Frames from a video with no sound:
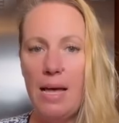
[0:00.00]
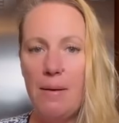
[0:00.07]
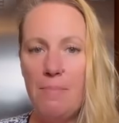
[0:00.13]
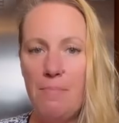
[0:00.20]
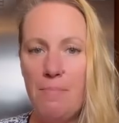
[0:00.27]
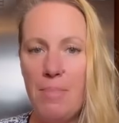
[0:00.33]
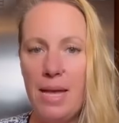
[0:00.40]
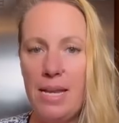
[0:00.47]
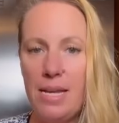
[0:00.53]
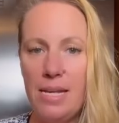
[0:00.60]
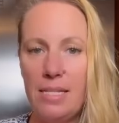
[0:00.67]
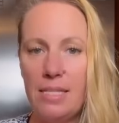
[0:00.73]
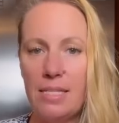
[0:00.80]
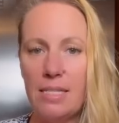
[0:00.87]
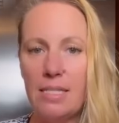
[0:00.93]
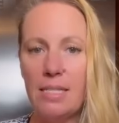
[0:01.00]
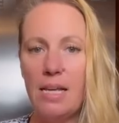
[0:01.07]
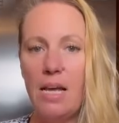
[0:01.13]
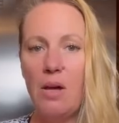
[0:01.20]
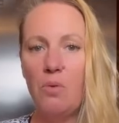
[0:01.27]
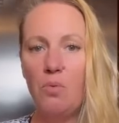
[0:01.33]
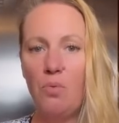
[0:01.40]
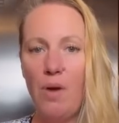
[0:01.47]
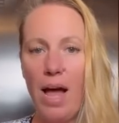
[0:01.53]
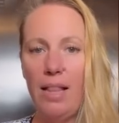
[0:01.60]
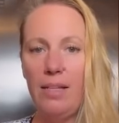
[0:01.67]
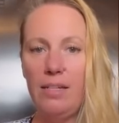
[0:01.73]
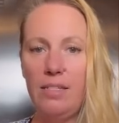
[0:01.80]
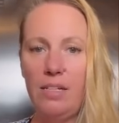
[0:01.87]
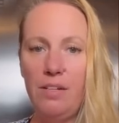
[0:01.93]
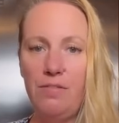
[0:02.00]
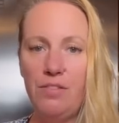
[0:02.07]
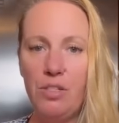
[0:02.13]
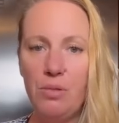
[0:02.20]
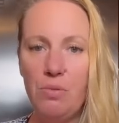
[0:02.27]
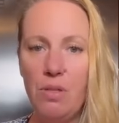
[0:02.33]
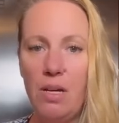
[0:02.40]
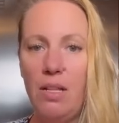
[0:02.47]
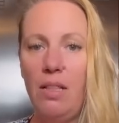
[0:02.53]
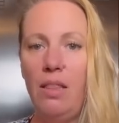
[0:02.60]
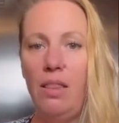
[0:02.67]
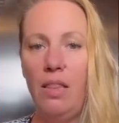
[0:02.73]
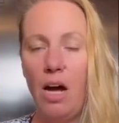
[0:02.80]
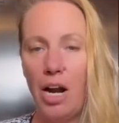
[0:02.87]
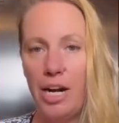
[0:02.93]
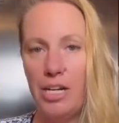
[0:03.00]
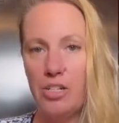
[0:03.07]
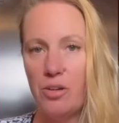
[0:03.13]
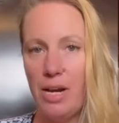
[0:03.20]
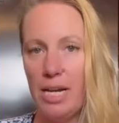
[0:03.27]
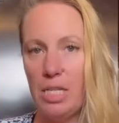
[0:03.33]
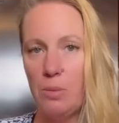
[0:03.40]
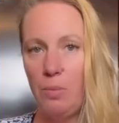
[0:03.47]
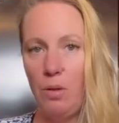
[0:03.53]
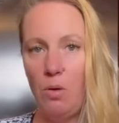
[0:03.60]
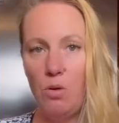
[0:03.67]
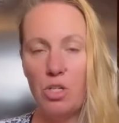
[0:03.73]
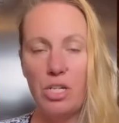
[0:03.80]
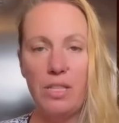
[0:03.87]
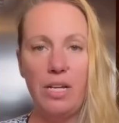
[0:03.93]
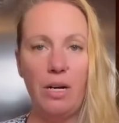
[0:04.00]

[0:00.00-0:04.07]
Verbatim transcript: minutes relative to the larger explosion.